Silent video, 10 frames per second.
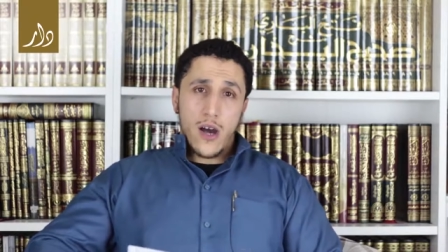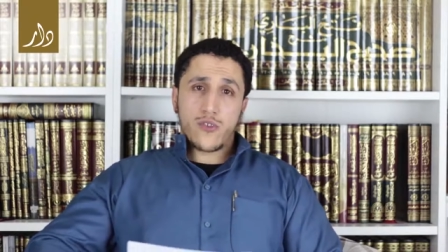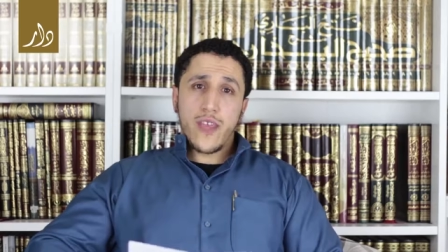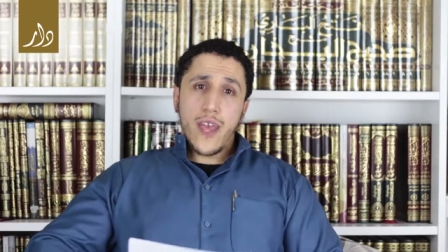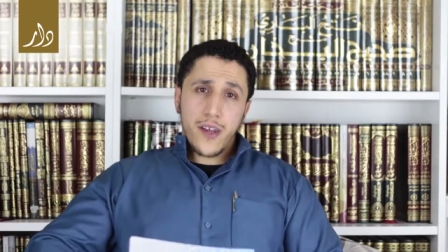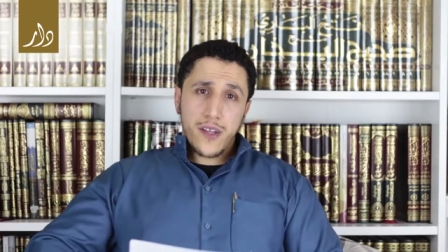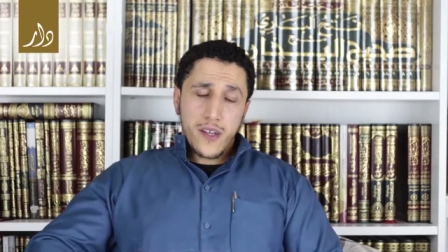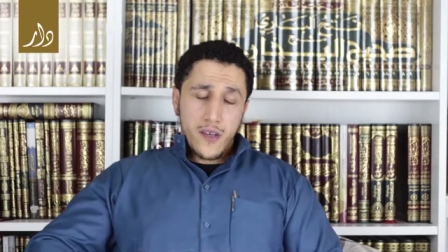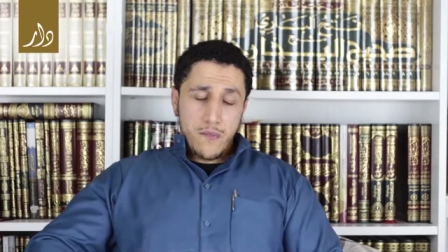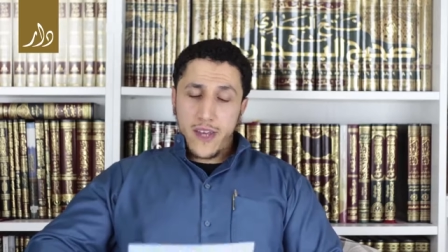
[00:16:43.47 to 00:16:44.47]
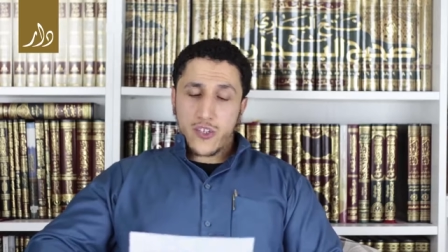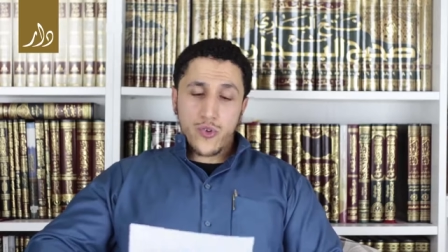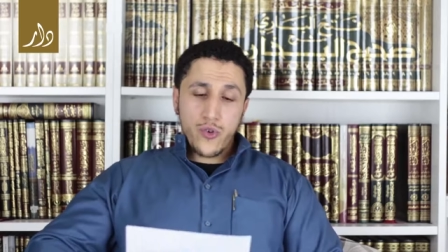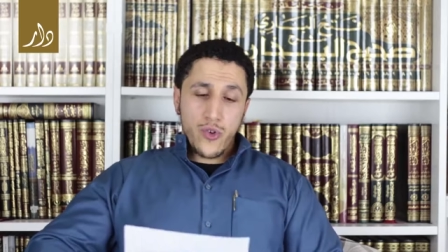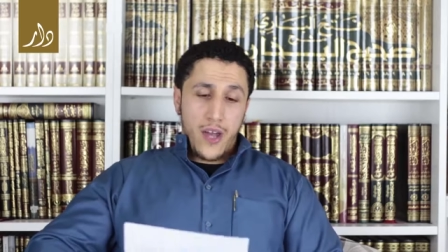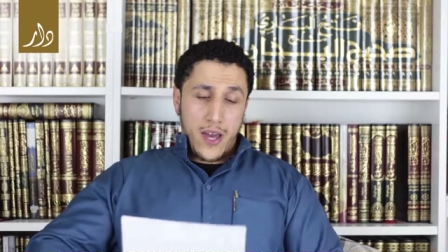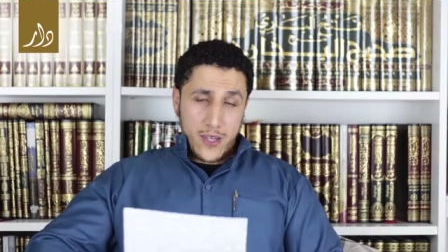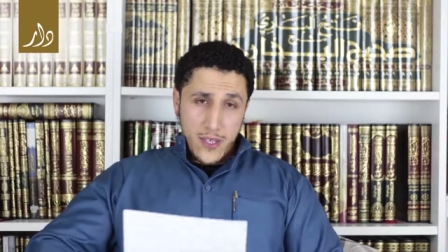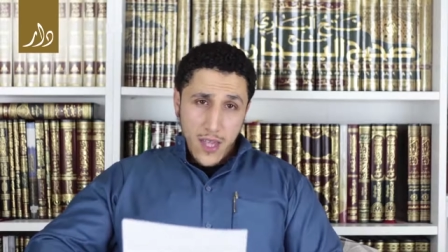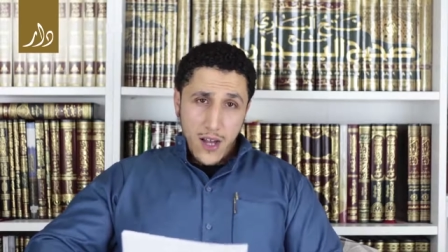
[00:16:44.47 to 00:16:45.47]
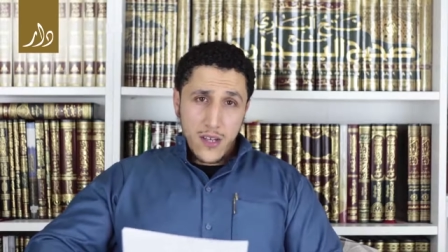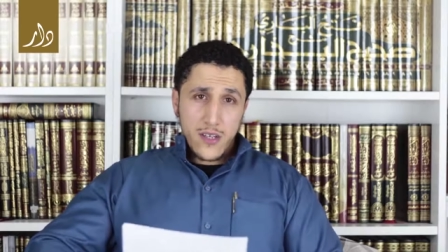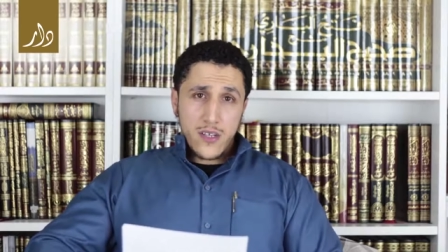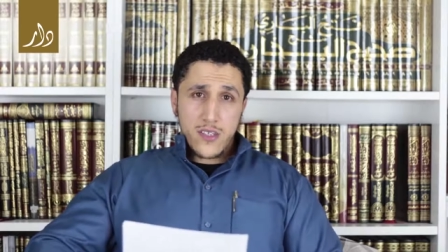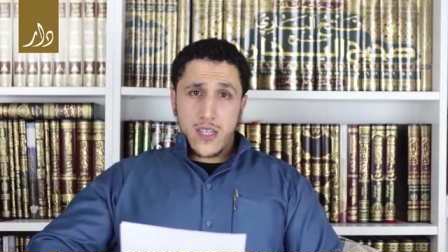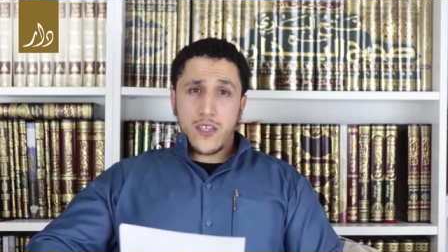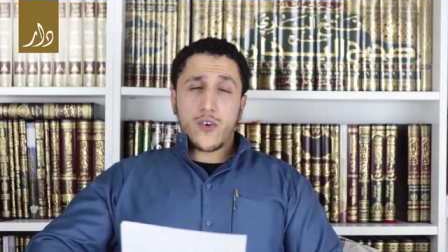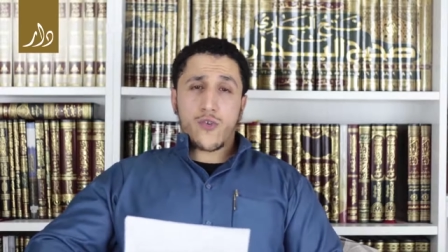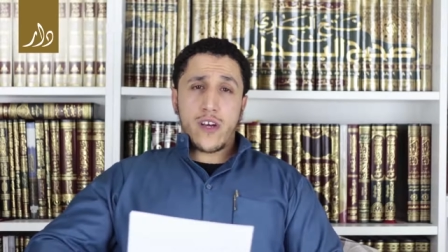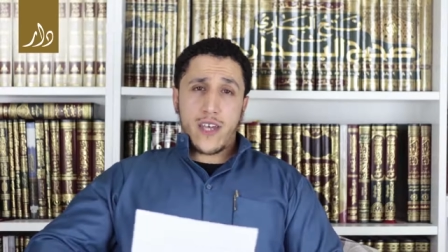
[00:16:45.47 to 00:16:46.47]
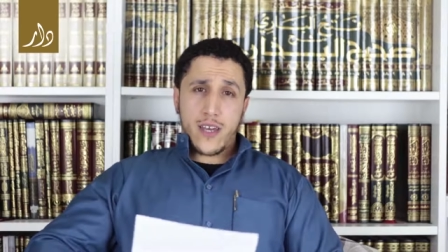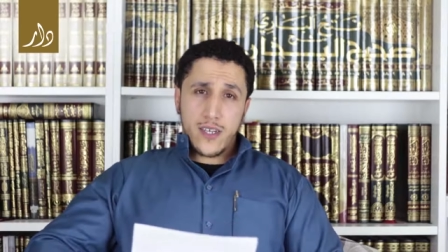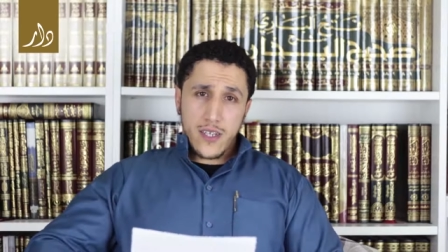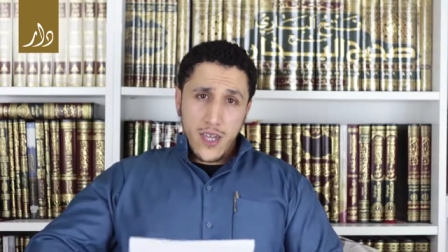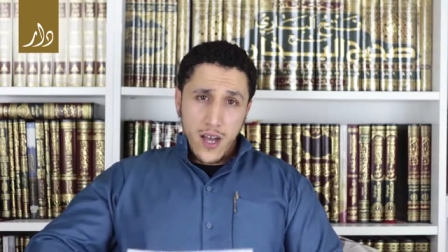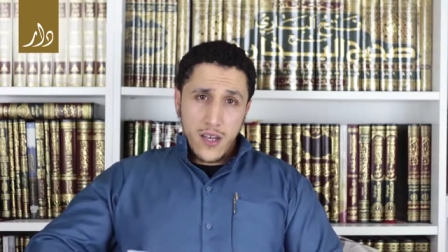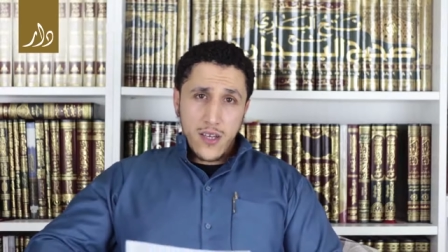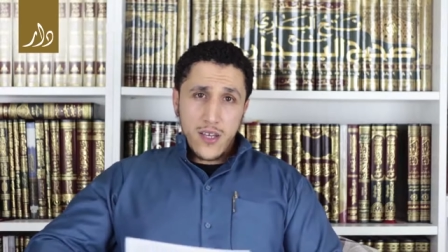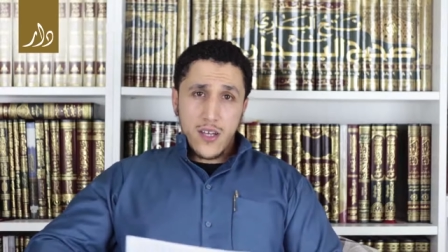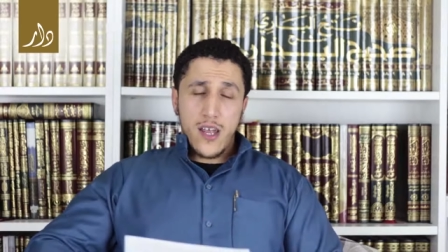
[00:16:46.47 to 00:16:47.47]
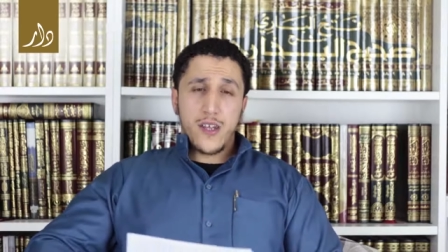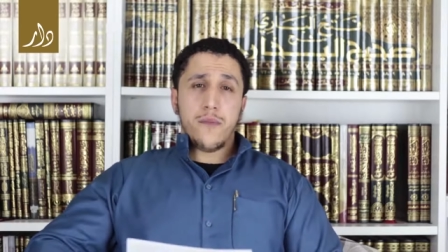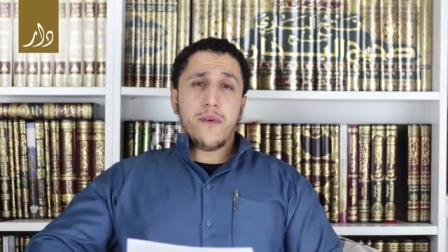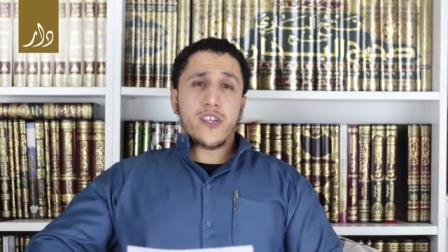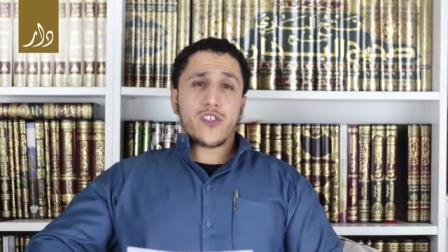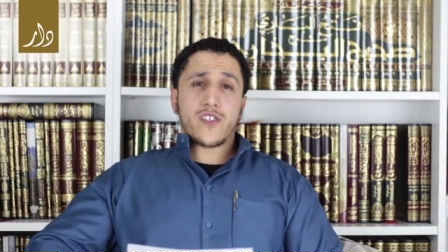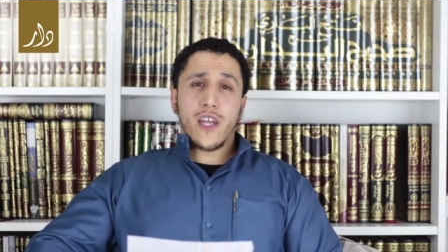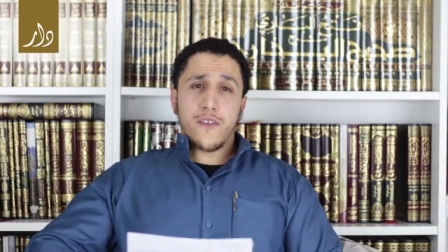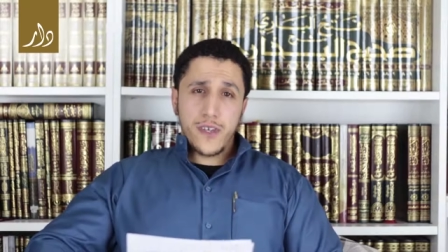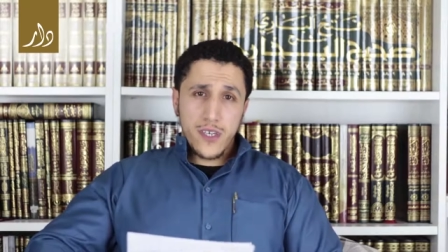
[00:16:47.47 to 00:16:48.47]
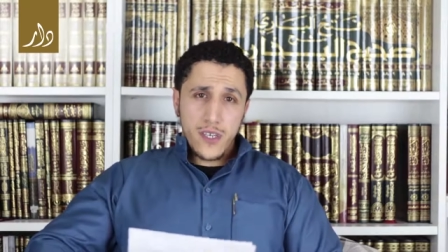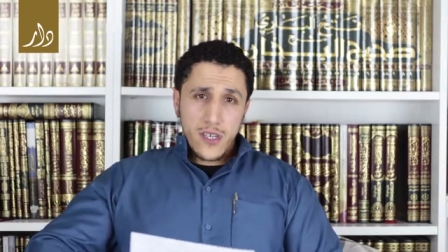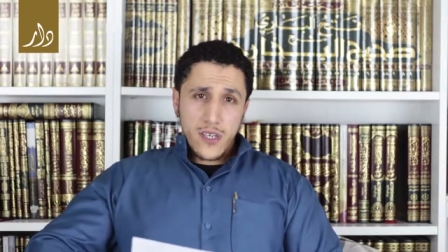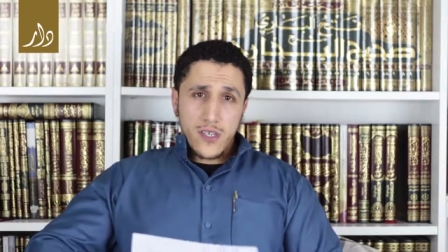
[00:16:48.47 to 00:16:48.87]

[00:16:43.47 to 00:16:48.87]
out there, make sure you learn Aqidah, study the correct Aqidah, learn the Manhaj al-Salafi,